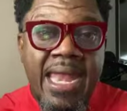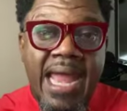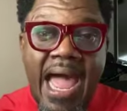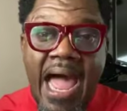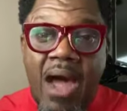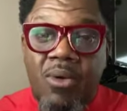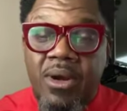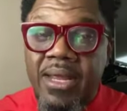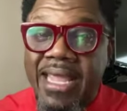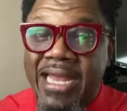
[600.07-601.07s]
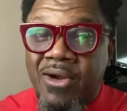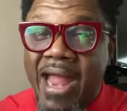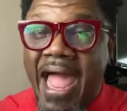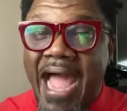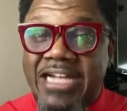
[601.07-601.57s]
in our
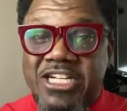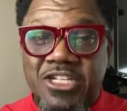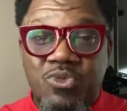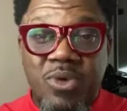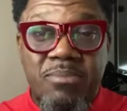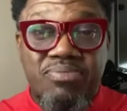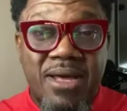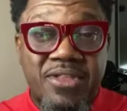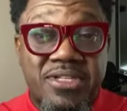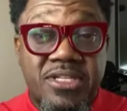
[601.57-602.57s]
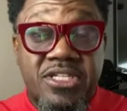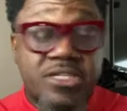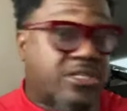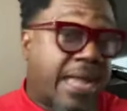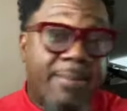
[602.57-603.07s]
interactions with brothers and
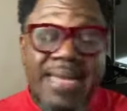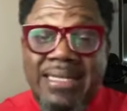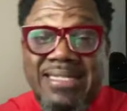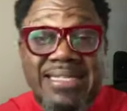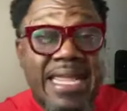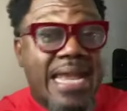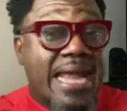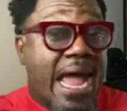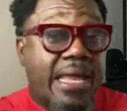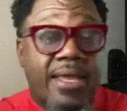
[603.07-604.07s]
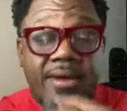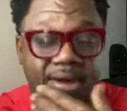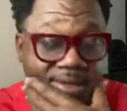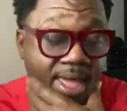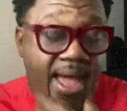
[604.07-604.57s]
sisters. I mean, I see it, I
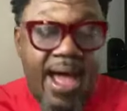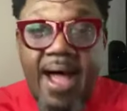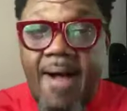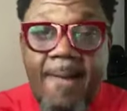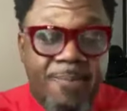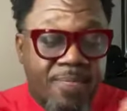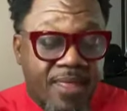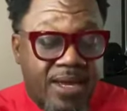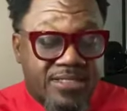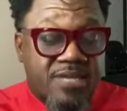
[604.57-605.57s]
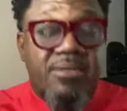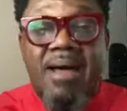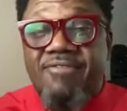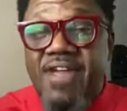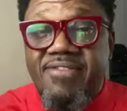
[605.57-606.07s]
hear it.
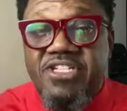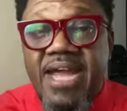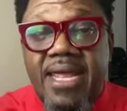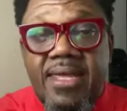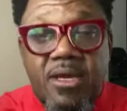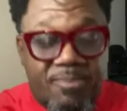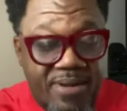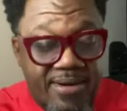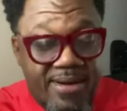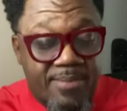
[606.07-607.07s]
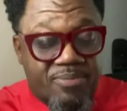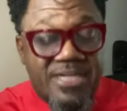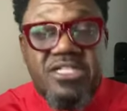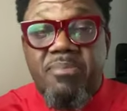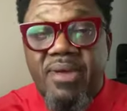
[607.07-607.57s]
Some of my favorites, Jackie Hill Perry
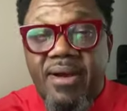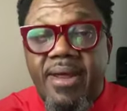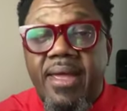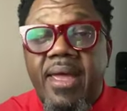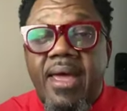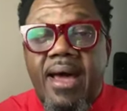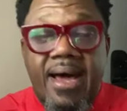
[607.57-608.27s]
and Preston Perry,